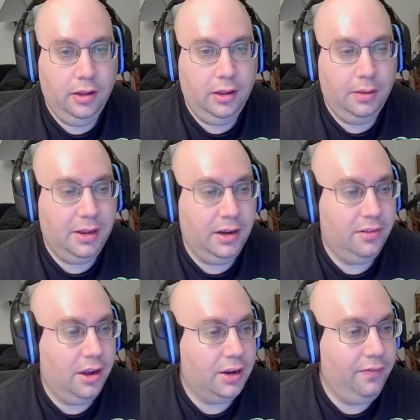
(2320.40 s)
I'm kind of
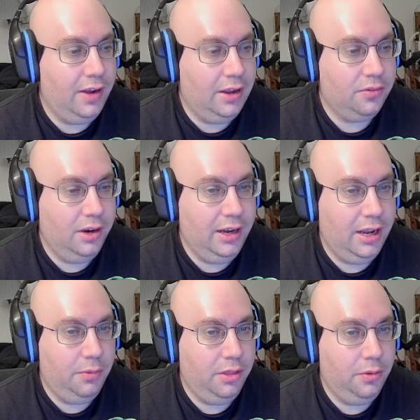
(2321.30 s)
talking fast right
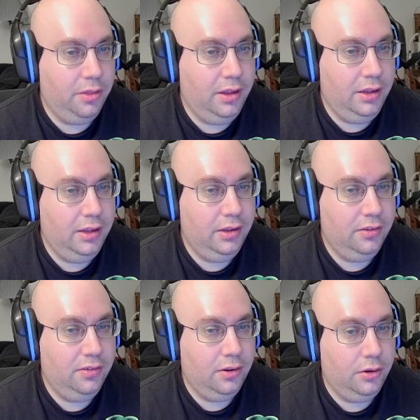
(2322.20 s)
now without thinking,
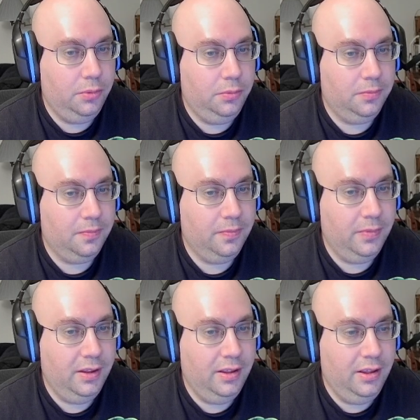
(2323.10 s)
so
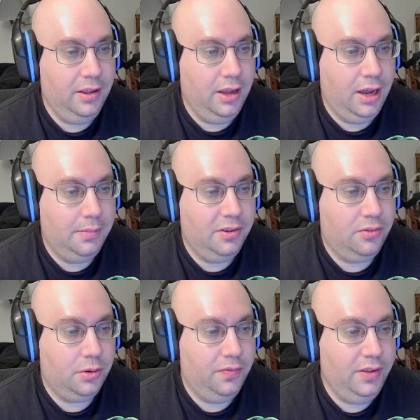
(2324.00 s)
I'm just
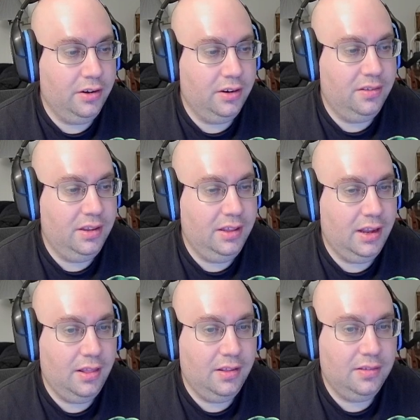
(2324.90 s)
sort of eager to see the end
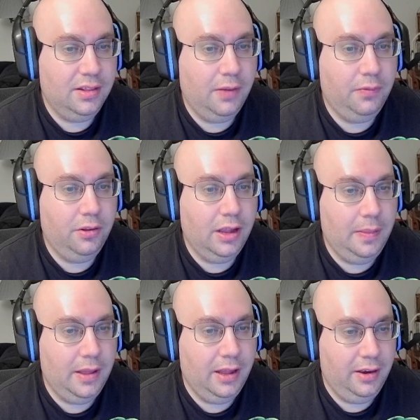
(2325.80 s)
of this level and
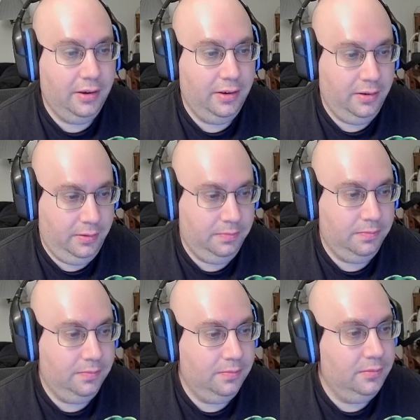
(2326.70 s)
then
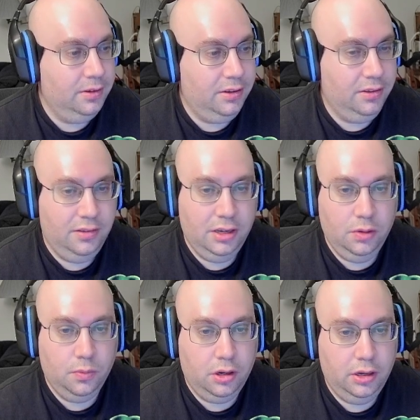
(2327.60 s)
continue
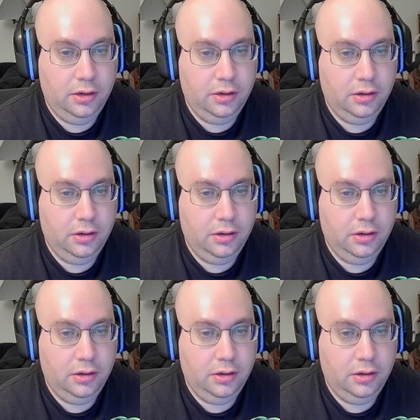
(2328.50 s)
on.